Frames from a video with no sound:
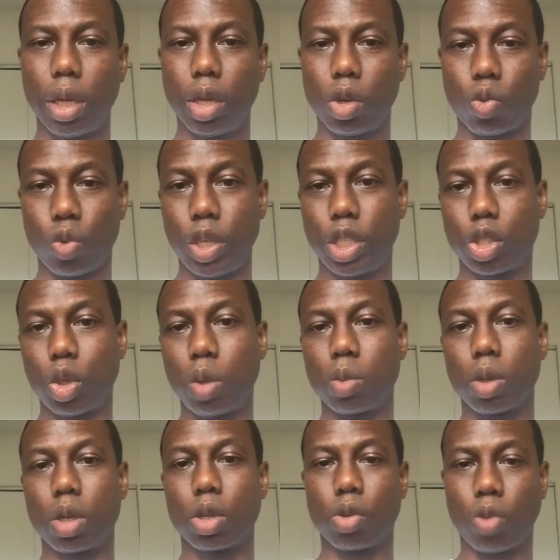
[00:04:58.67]
He'll reach
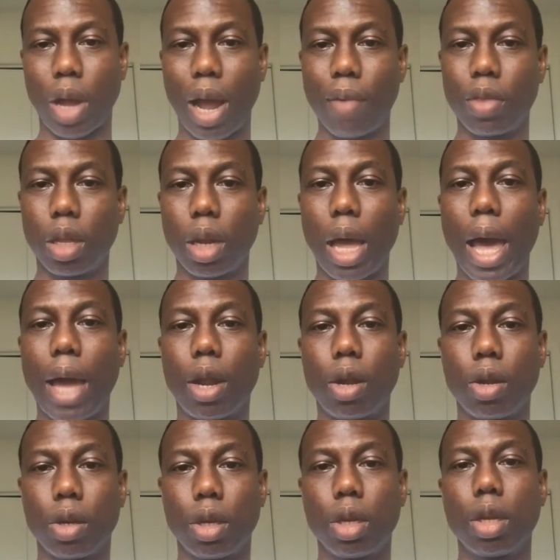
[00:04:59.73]
over, grab the
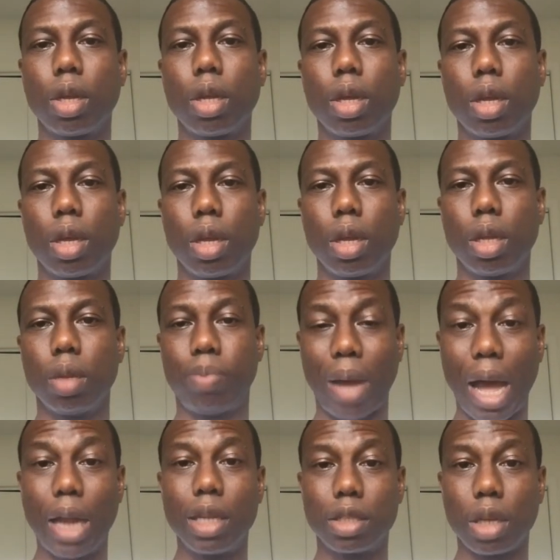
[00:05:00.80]
ladder,
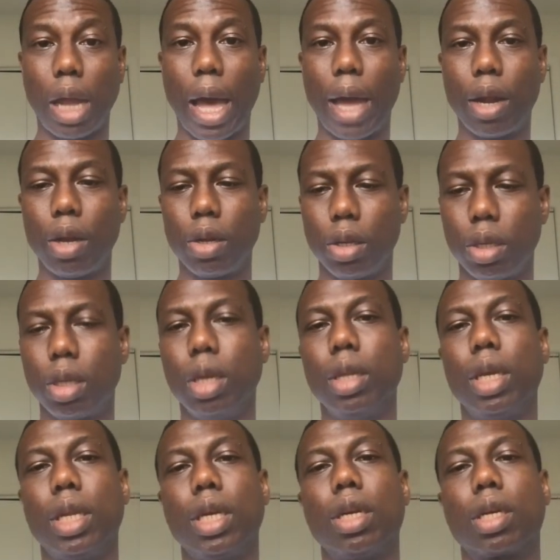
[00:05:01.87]
pilot's ladder, and
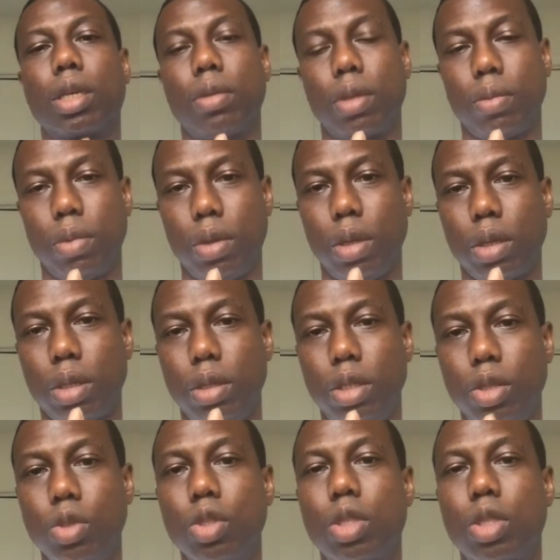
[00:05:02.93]
then he'll use